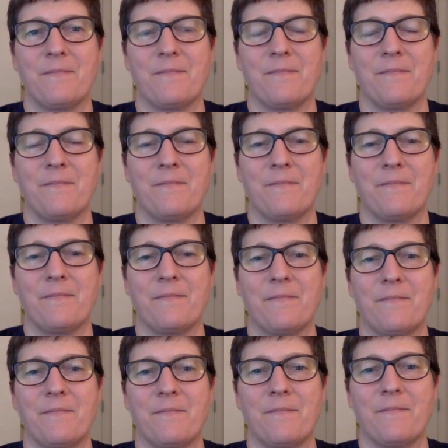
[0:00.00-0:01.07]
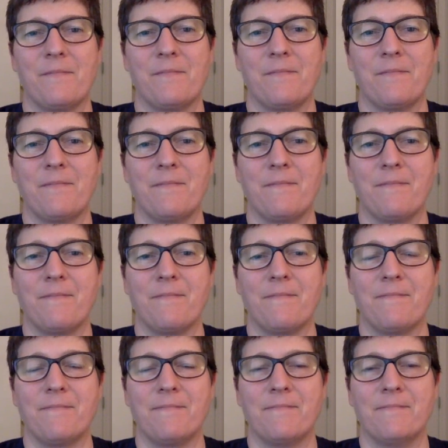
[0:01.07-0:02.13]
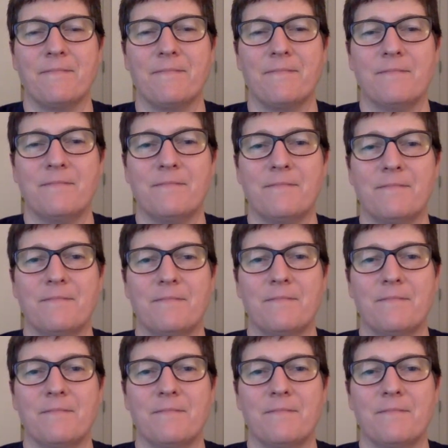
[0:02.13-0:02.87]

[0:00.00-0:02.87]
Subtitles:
This person isn't speaking.